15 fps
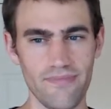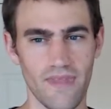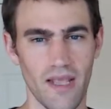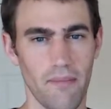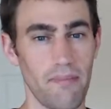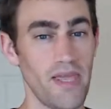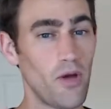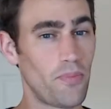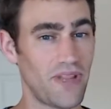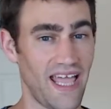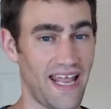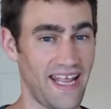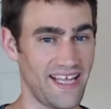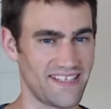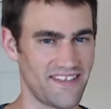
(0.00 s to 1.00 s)
Meal
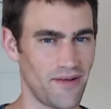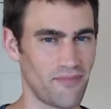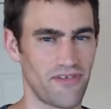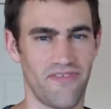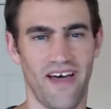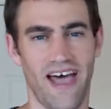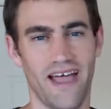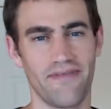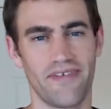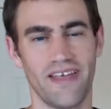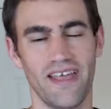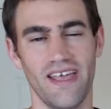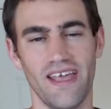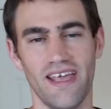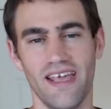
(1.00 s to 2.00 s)
planning is number five.
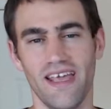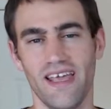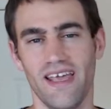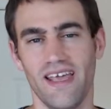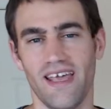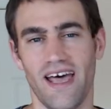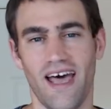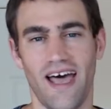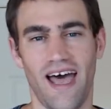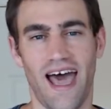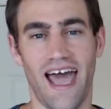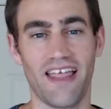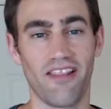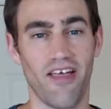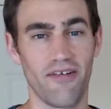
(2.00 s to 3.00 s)

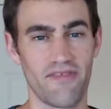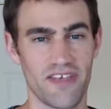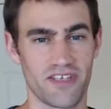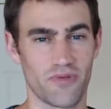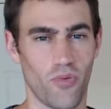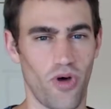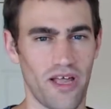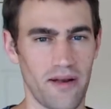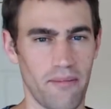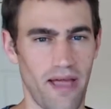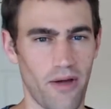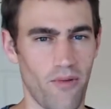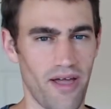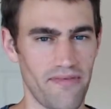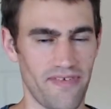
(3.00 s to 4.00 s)
I love this one. My
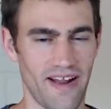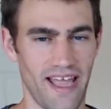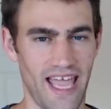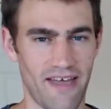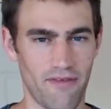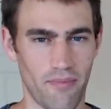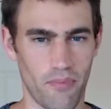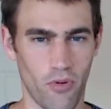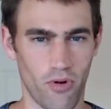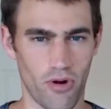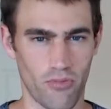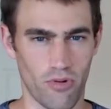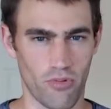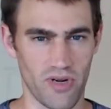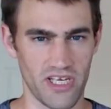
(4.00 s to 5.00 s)
wife and I have a board
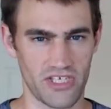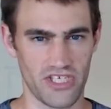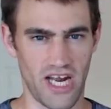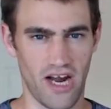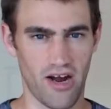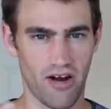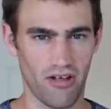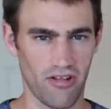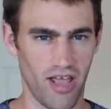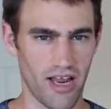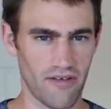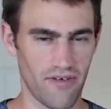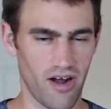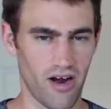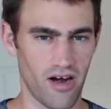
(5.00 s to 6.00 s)
where we share a lot
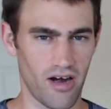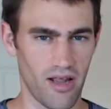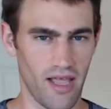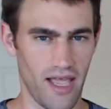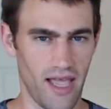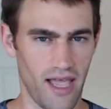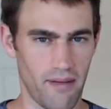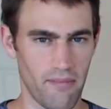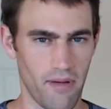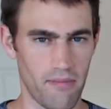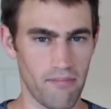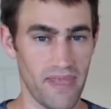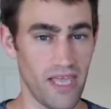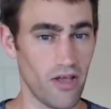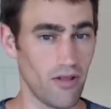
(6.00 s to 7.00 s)
of our
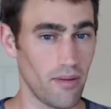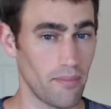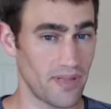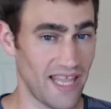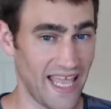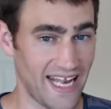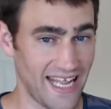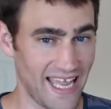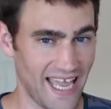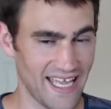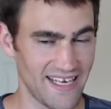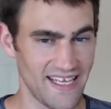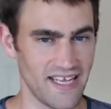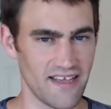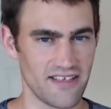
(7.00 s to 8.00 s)
meal planning
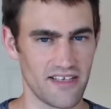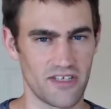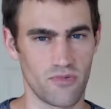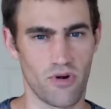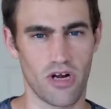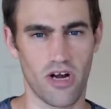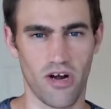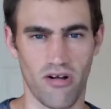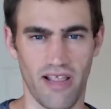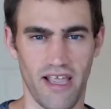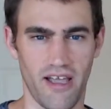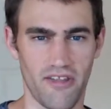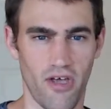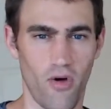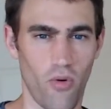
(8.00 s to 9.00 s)
ideas because we're currently
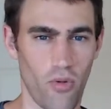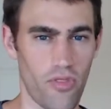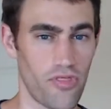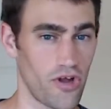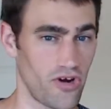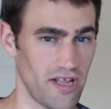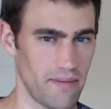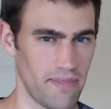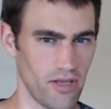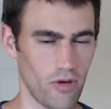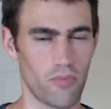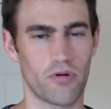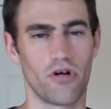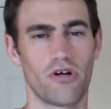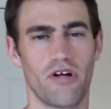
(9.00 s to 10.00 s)
on the Whole30 meal
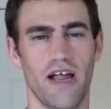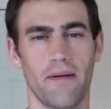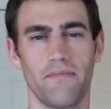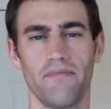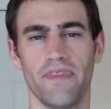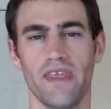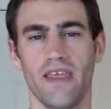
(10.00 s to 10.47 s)
program.